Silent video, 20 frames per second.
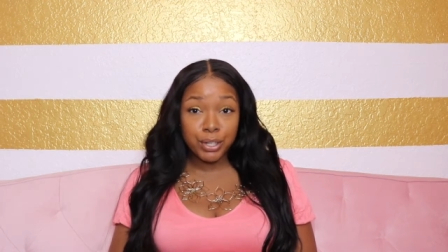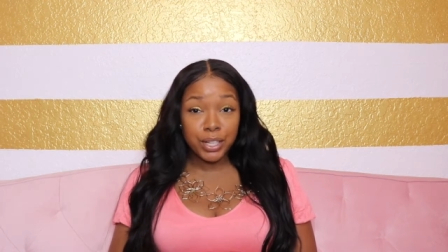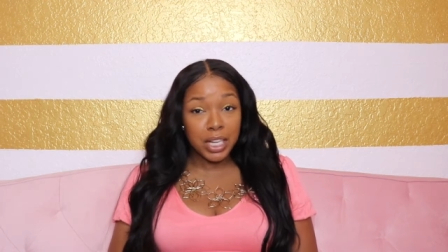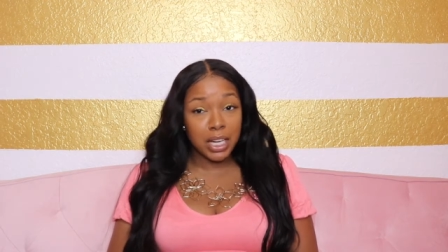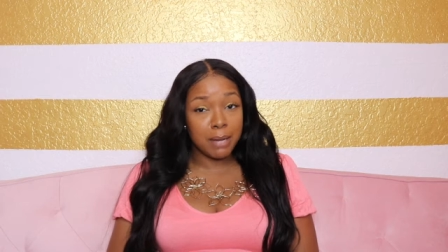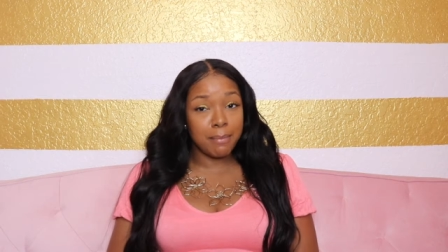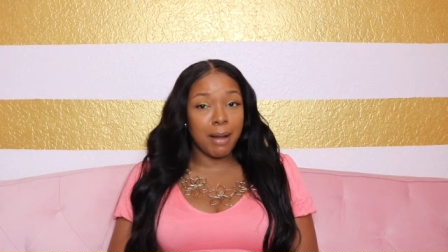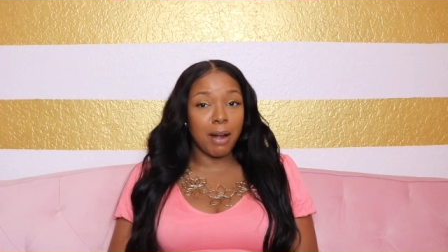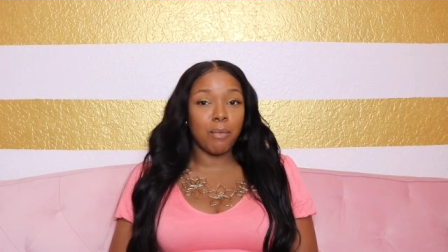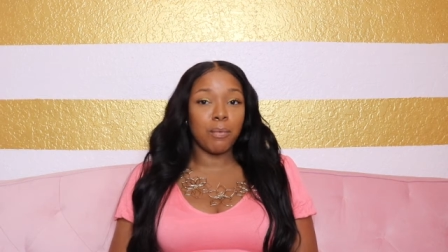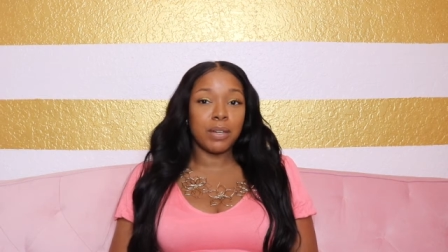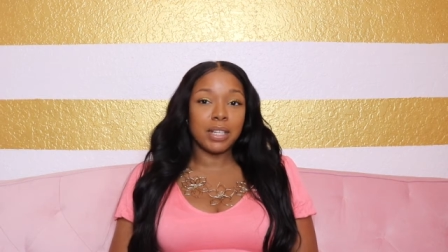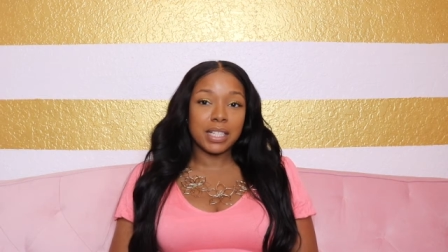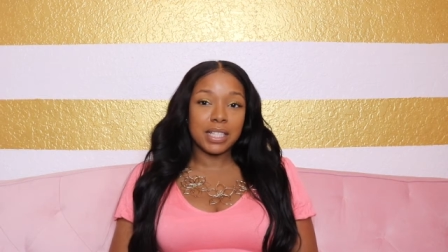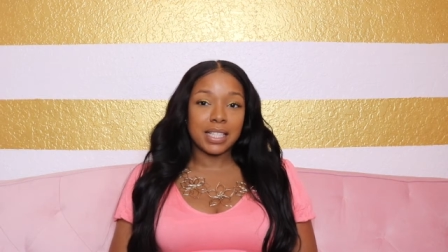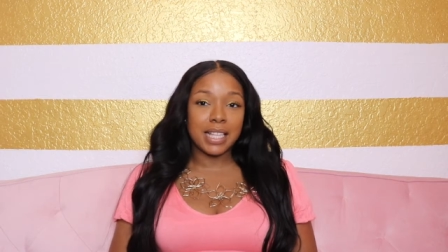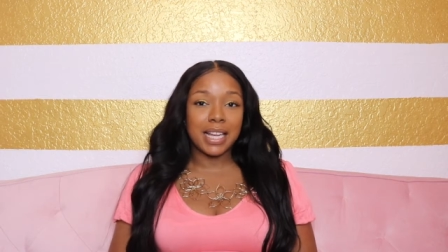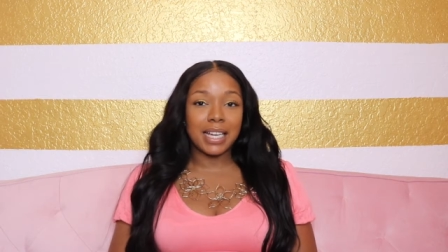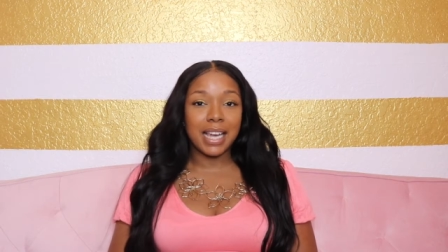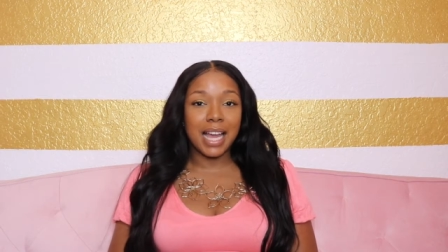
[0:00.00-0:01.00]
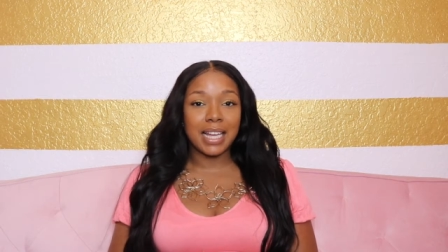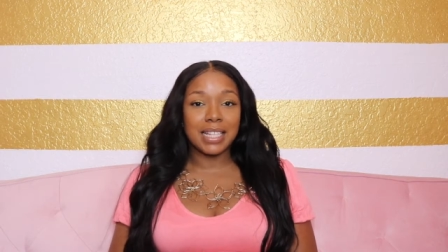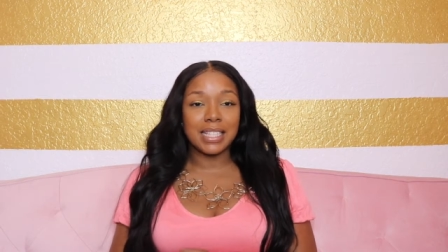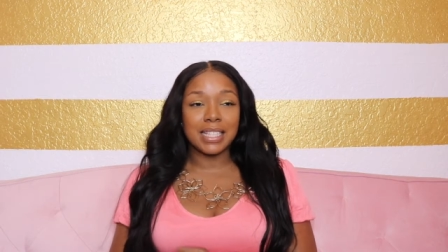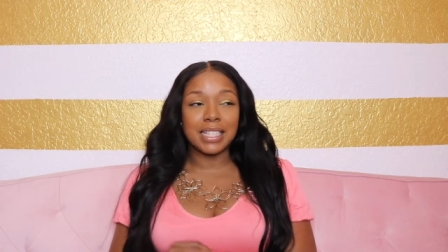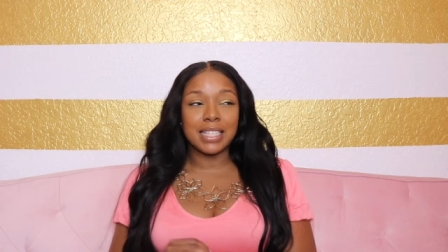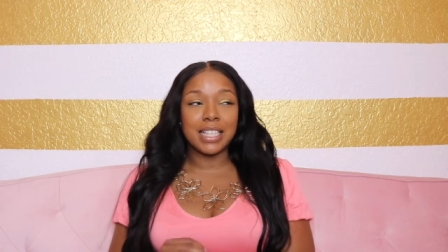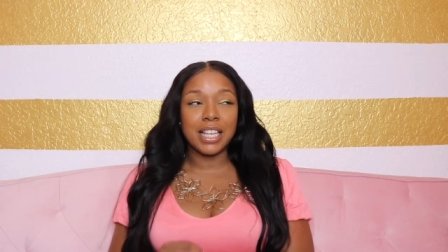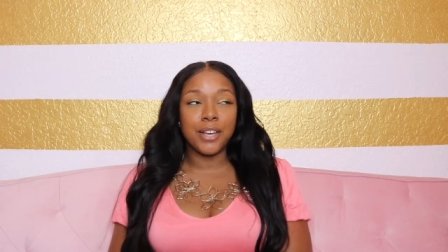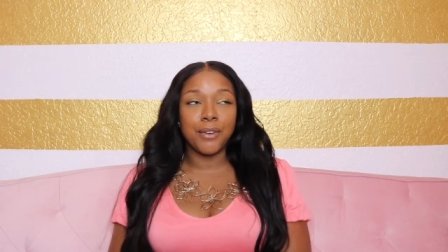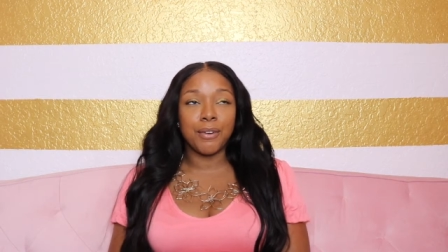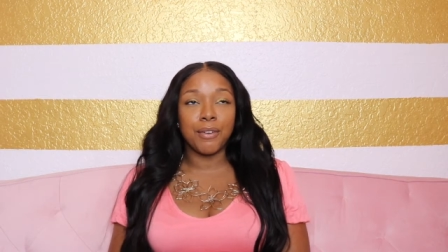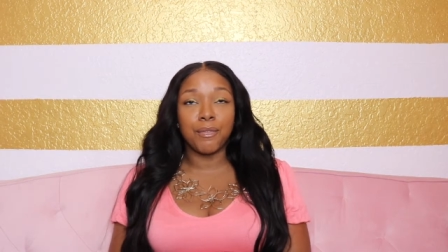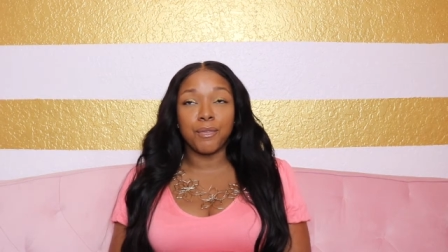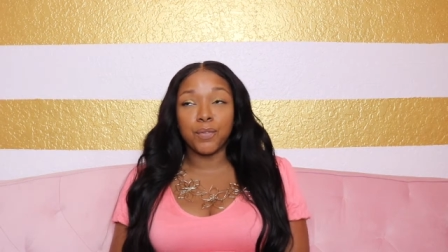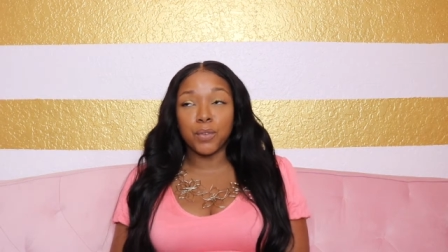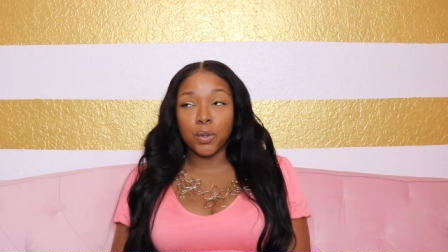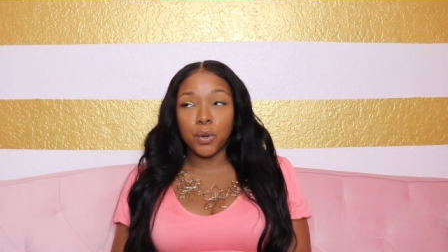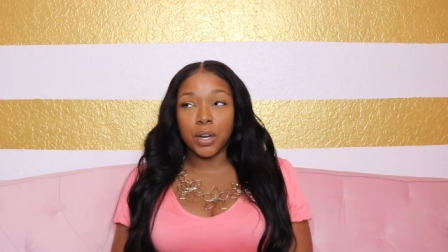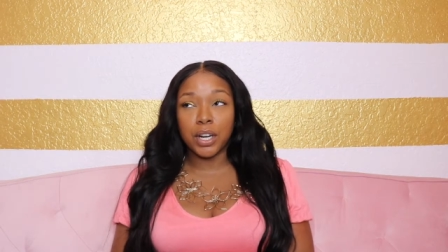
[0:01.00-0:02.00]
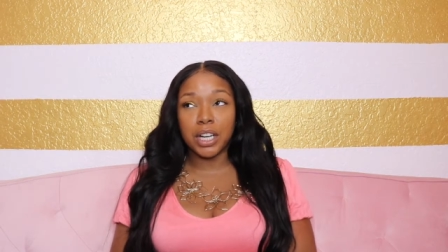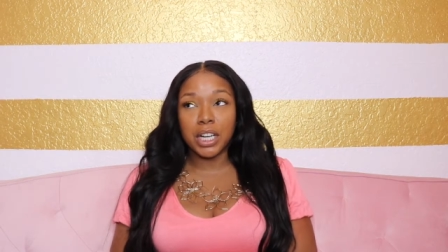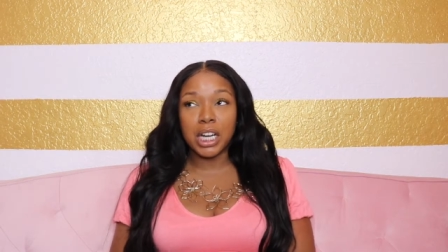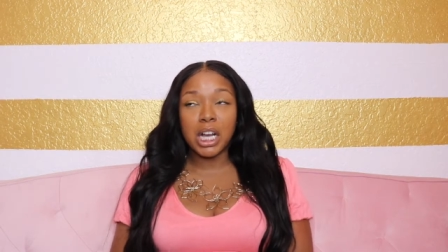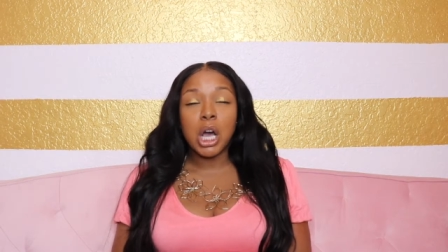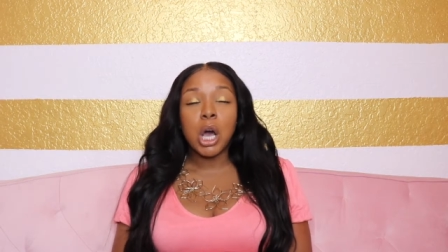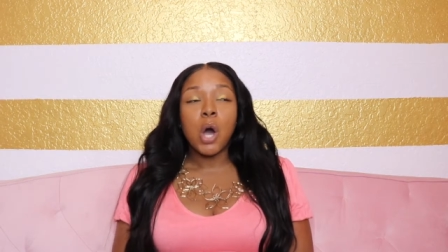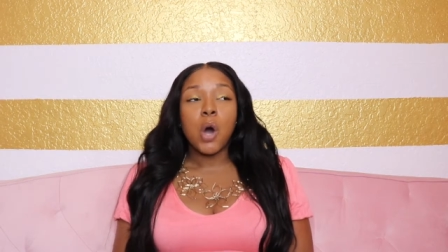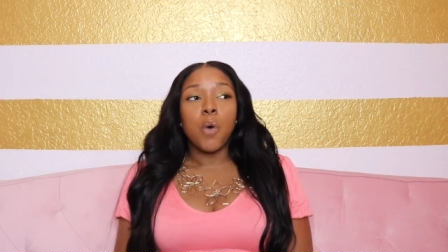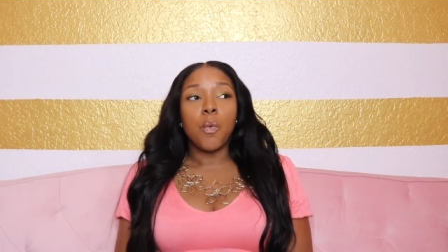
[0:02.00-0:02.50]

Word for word: getting my real estate license here in Florida,